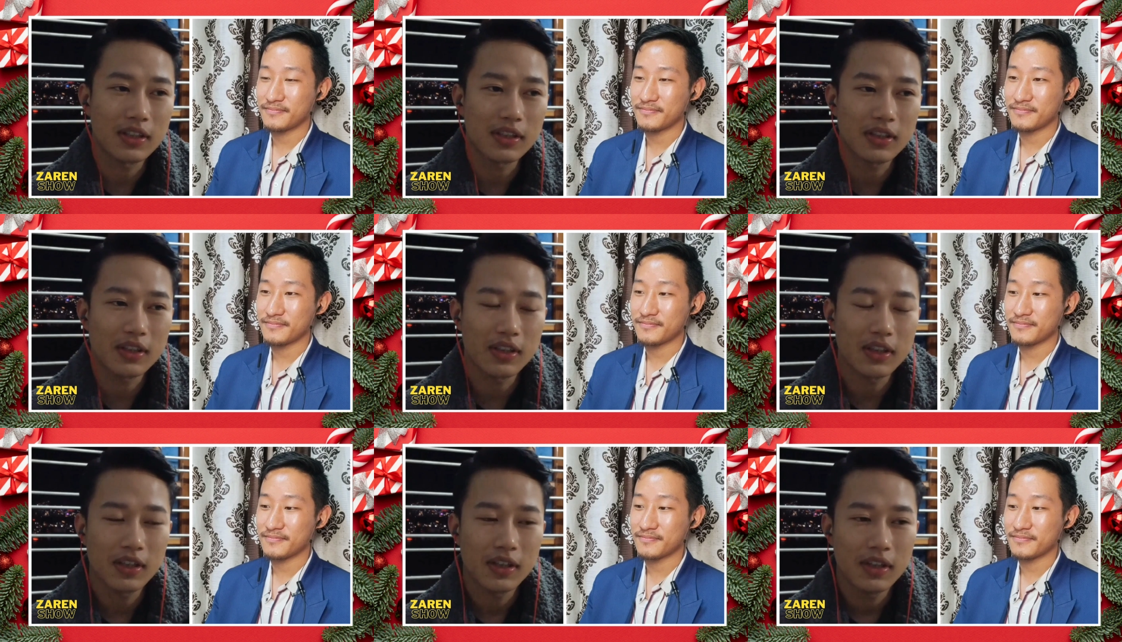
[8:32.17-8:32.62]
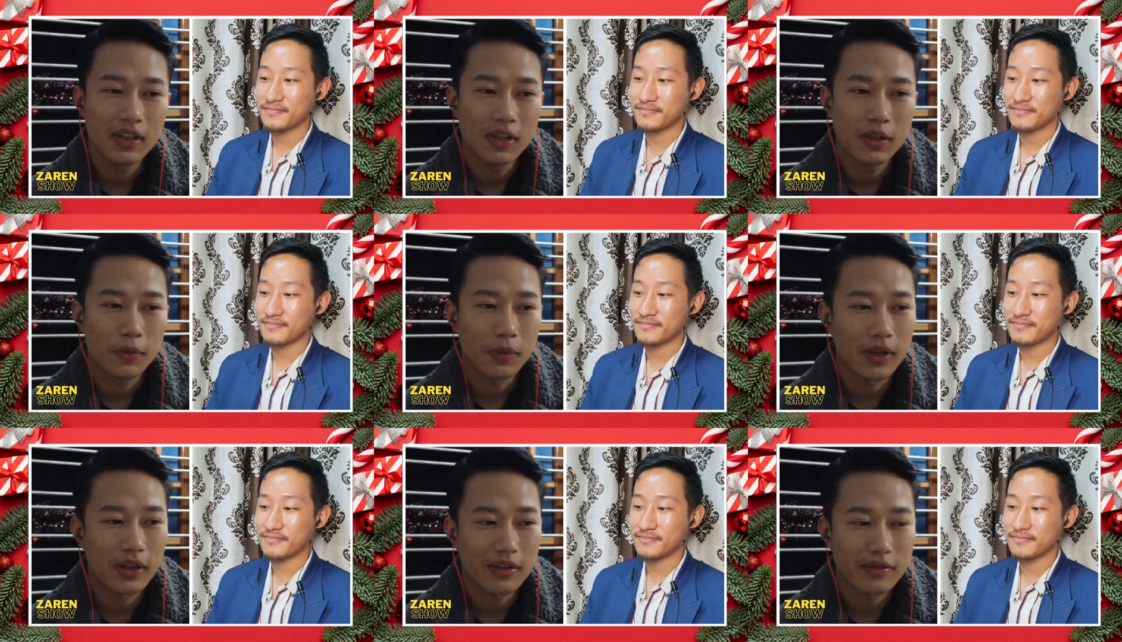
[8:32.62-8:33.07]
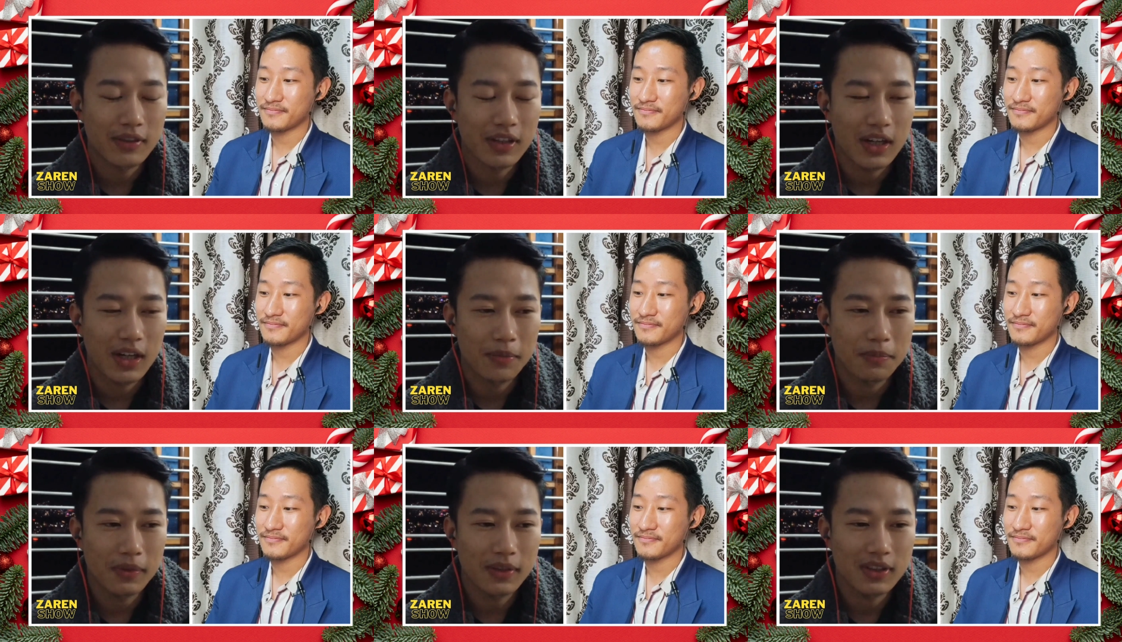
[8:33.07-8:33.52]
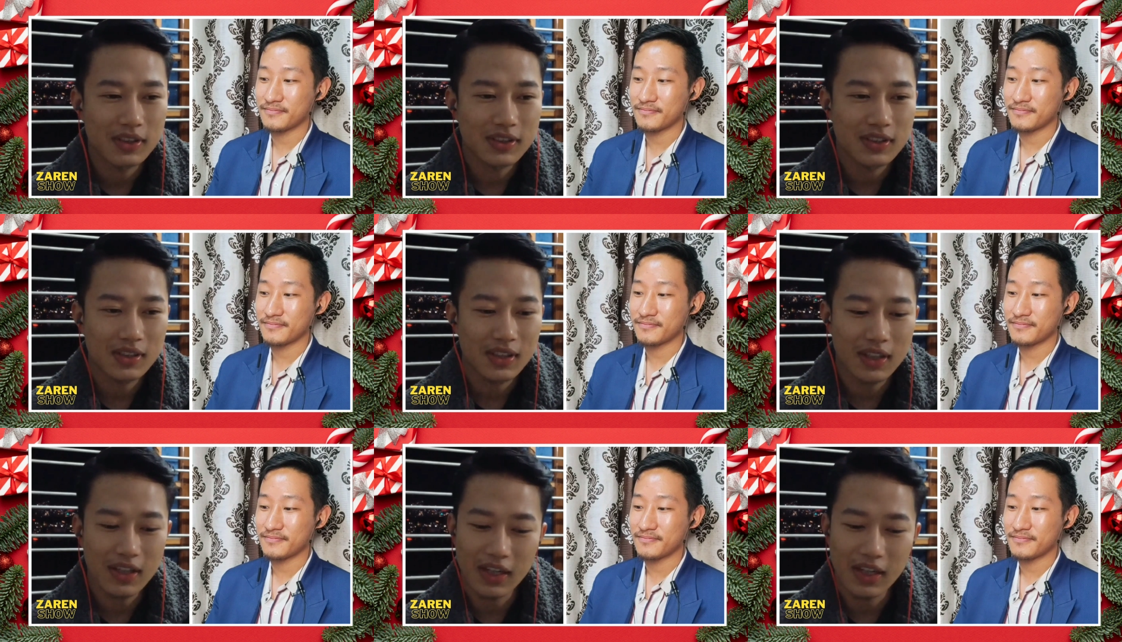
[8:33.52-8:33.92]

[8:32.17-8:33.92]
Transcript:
Speaker 1: and whatever happens,